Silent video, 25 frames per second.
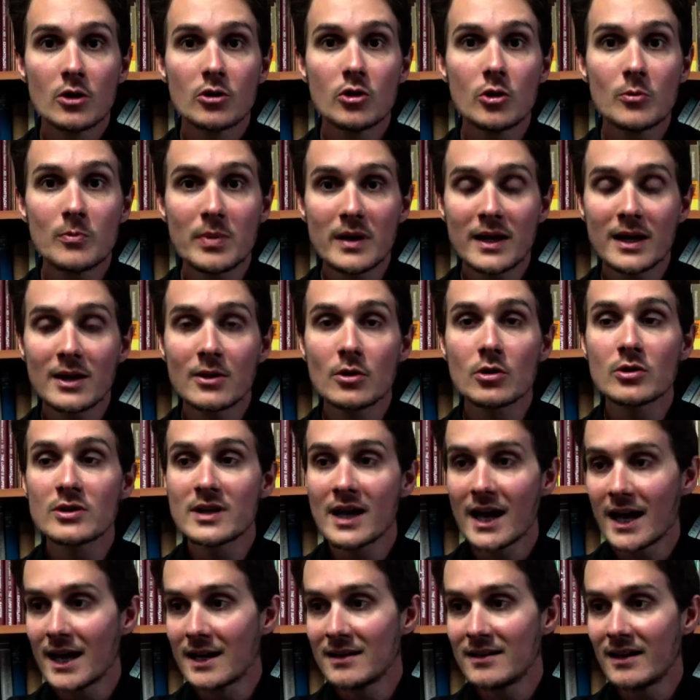to being
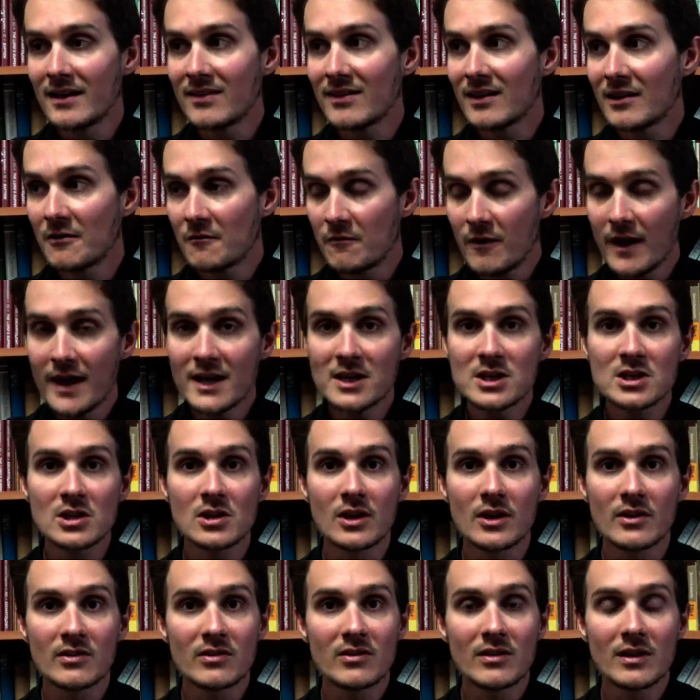ordained as an
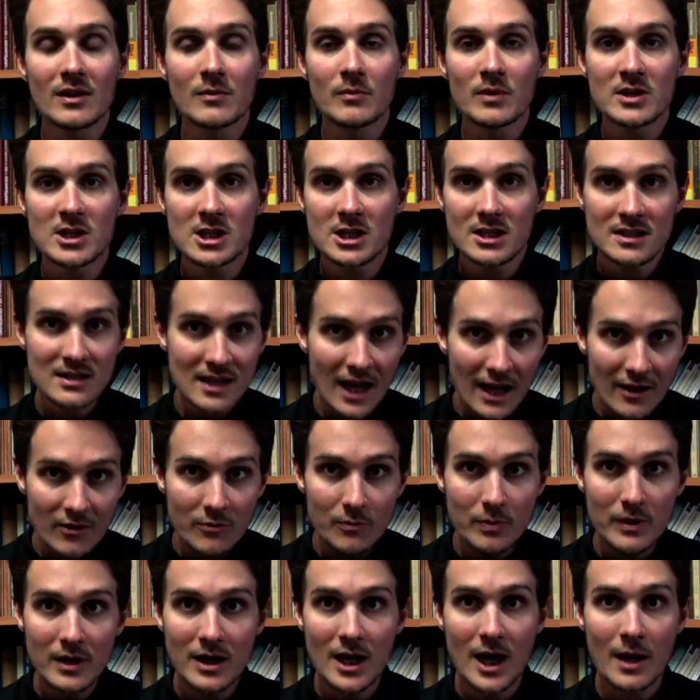evangelist, in which he
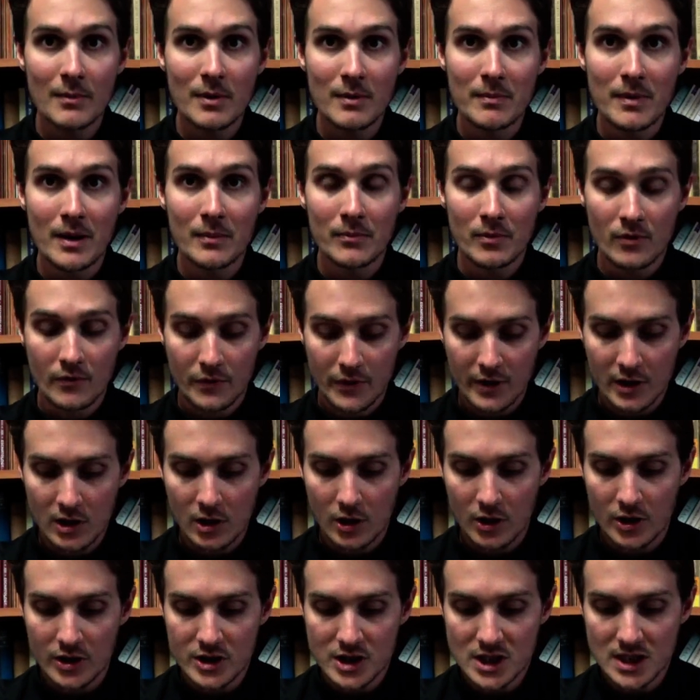does become a member of the
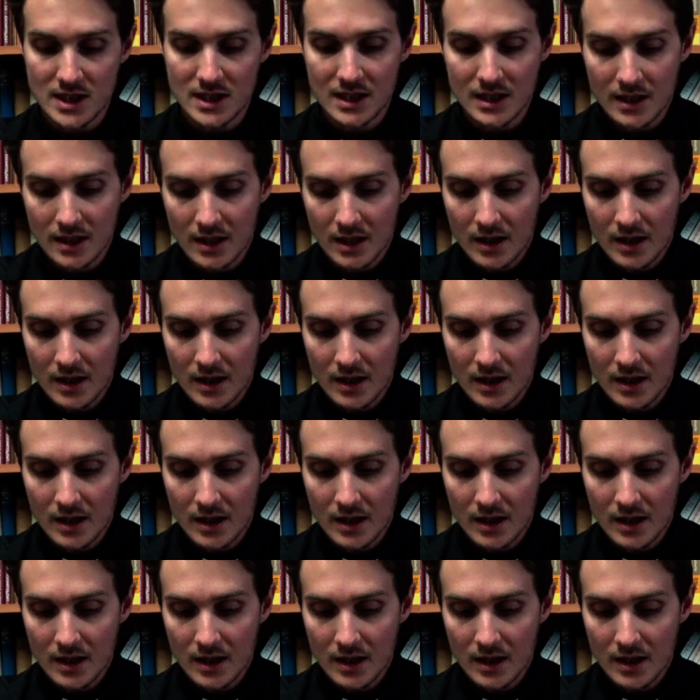clergy.